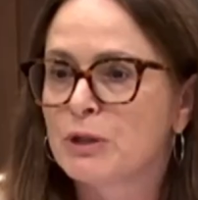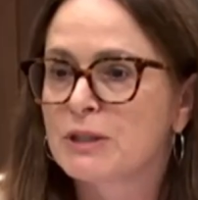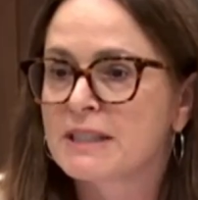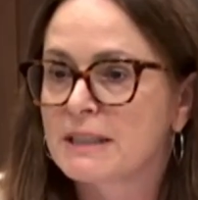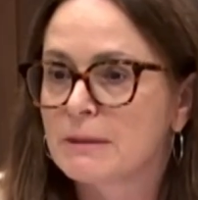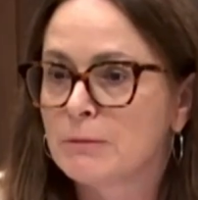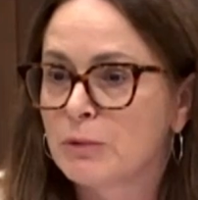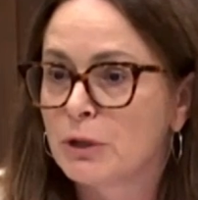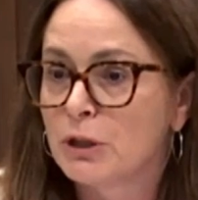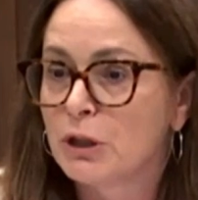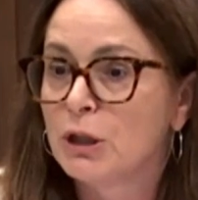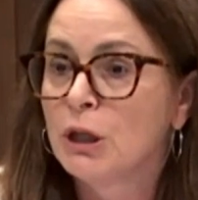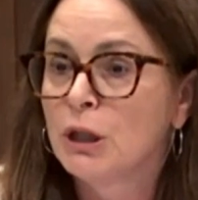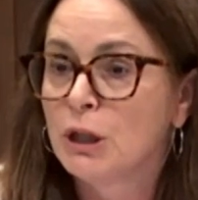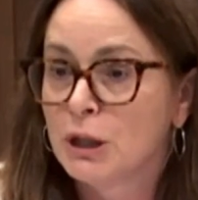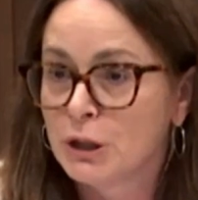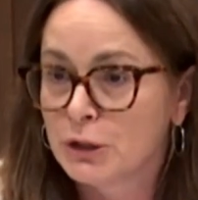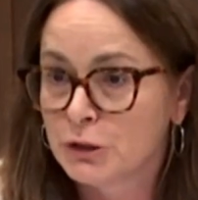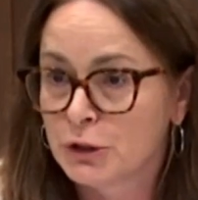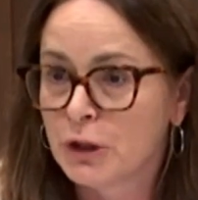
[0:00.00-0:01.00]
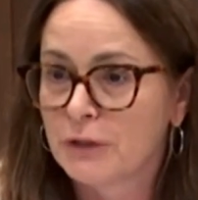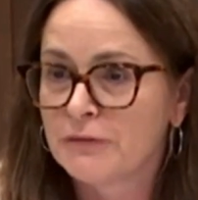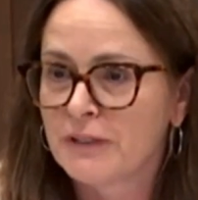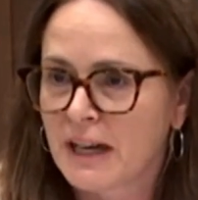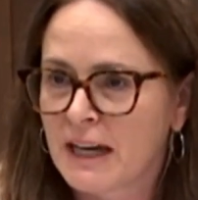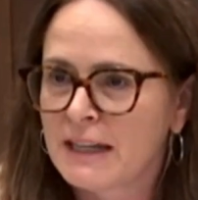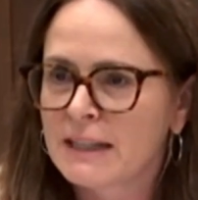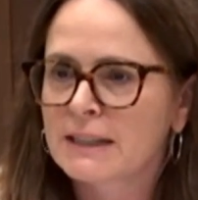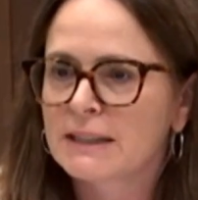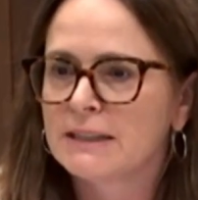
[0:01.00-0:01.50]
We will consult our
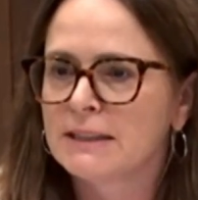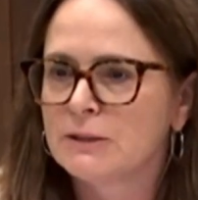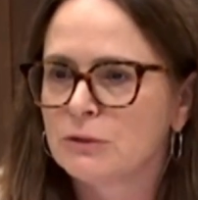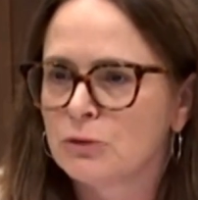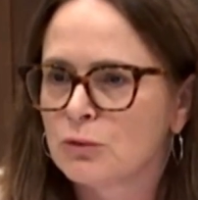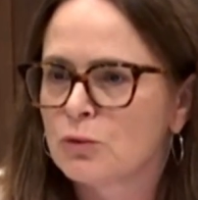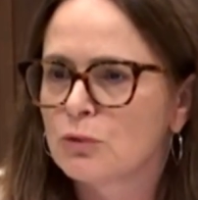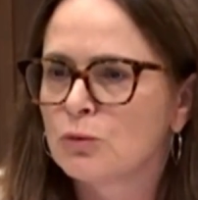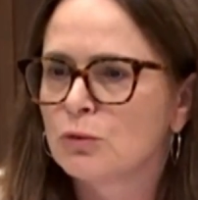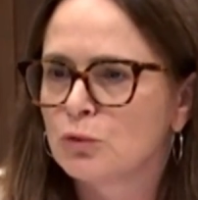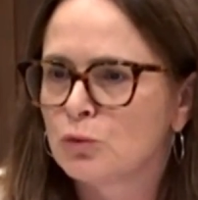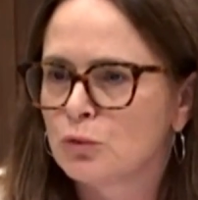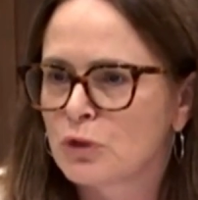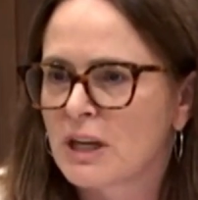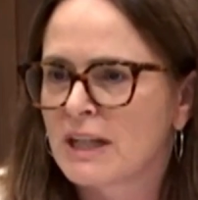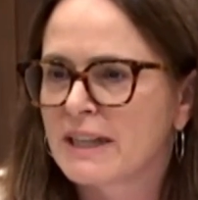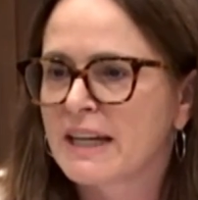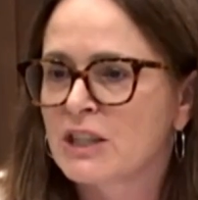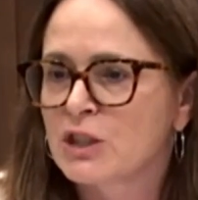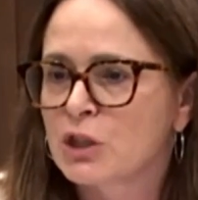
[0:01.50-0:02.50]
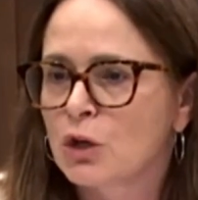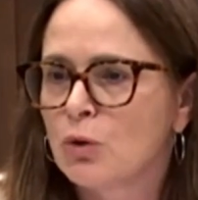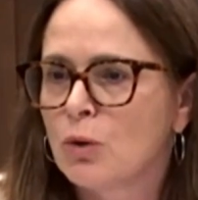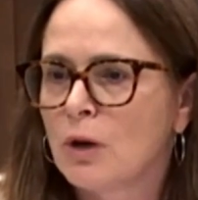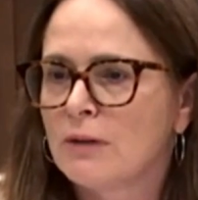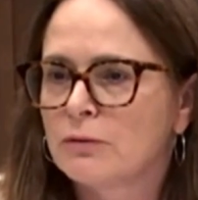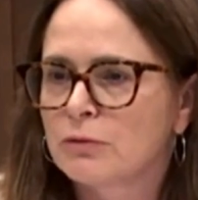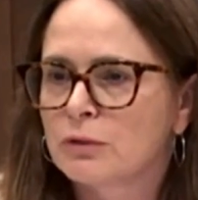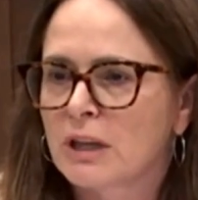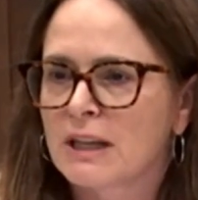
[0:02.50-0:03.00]
files to see what we can do,
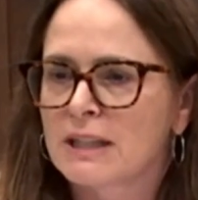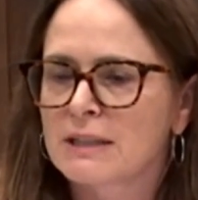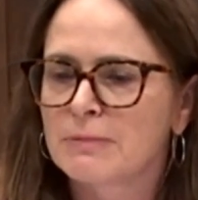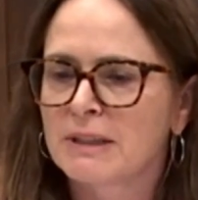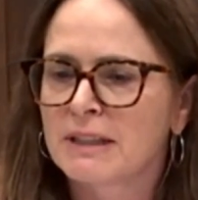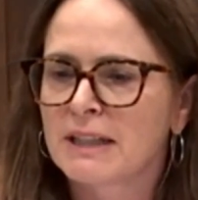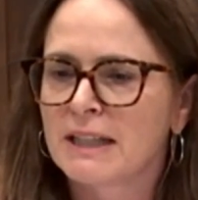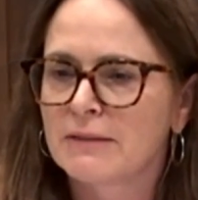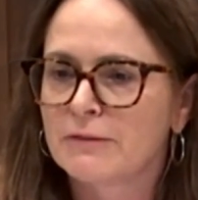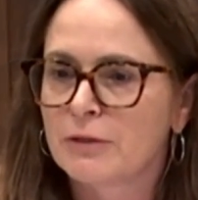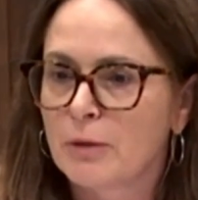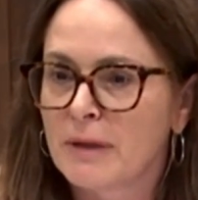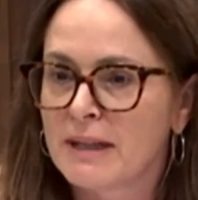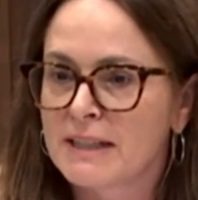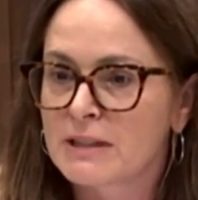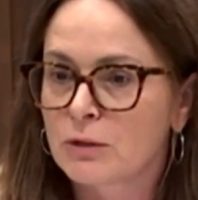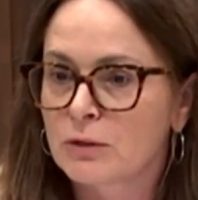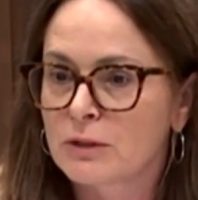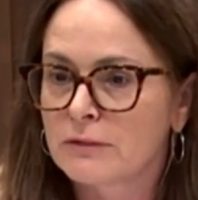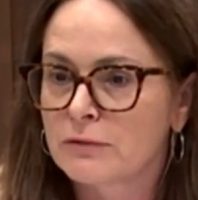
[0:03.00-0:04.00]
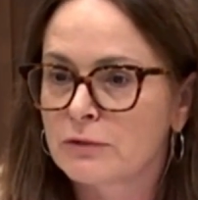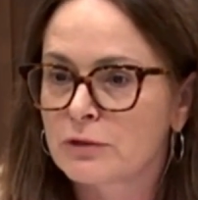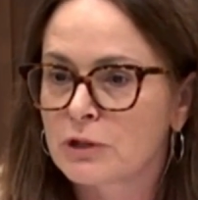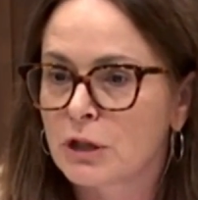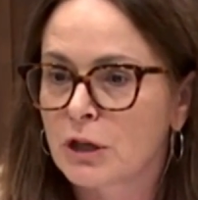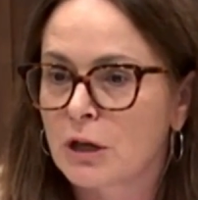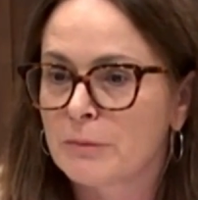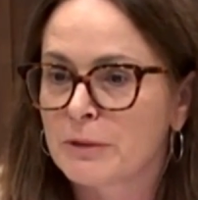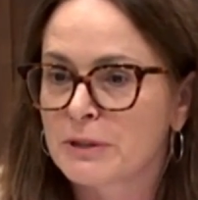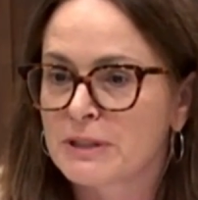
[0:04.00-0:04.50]
and we will
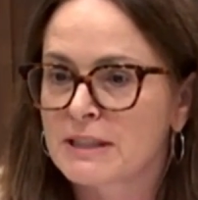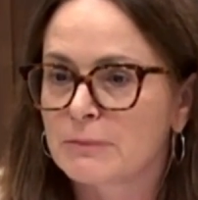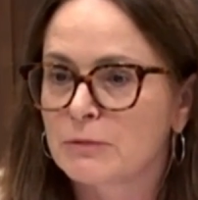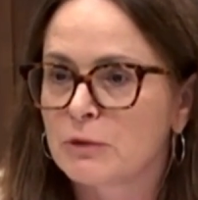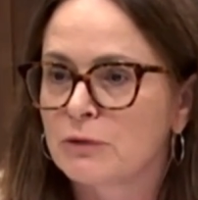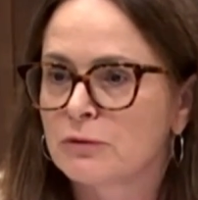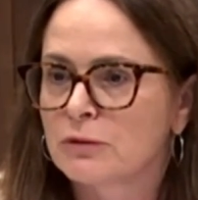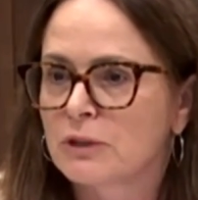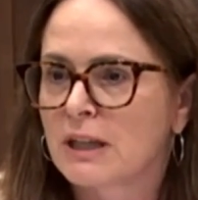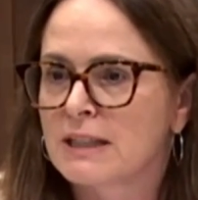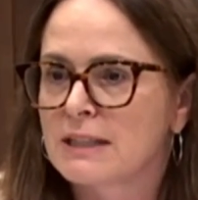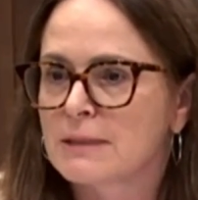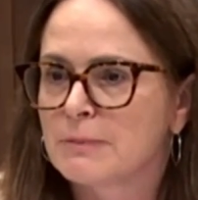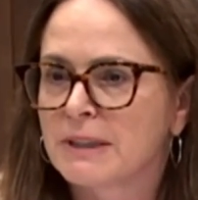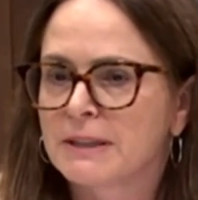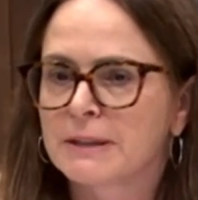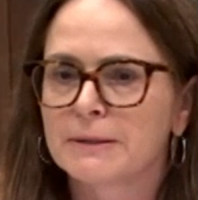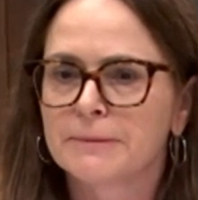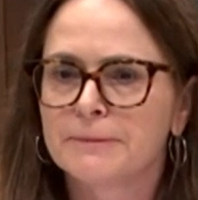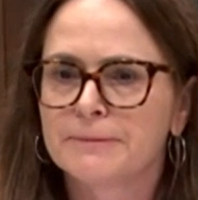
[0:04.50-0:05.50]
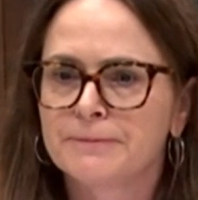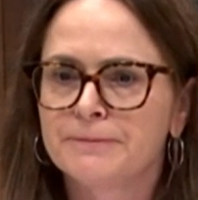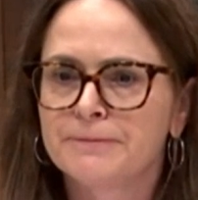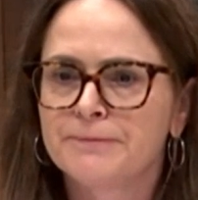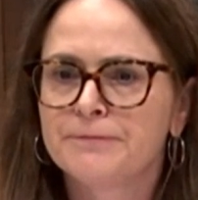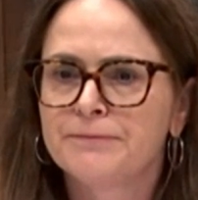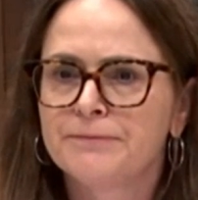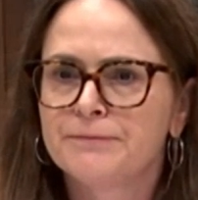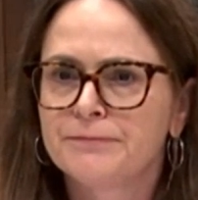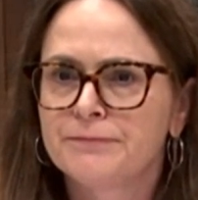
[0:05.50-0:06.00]
commit to send on the information
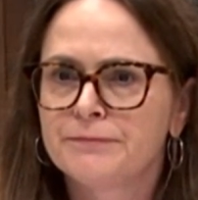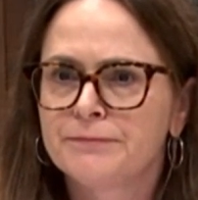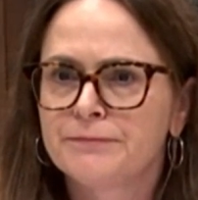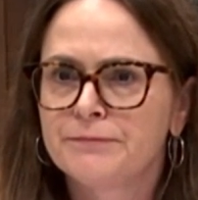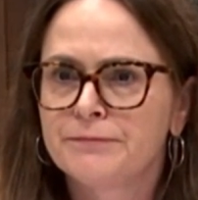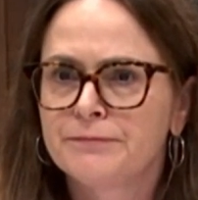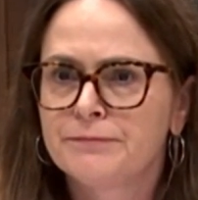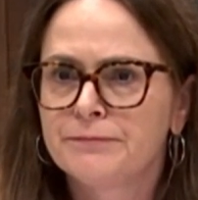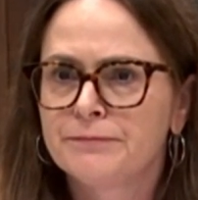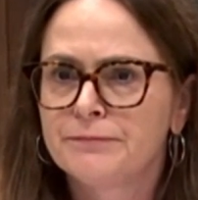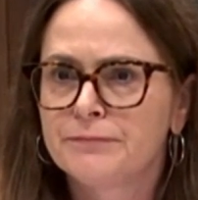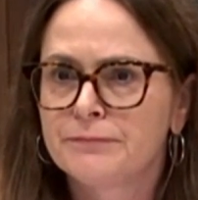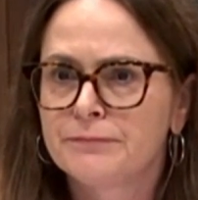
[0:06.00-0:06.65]
as much as possible.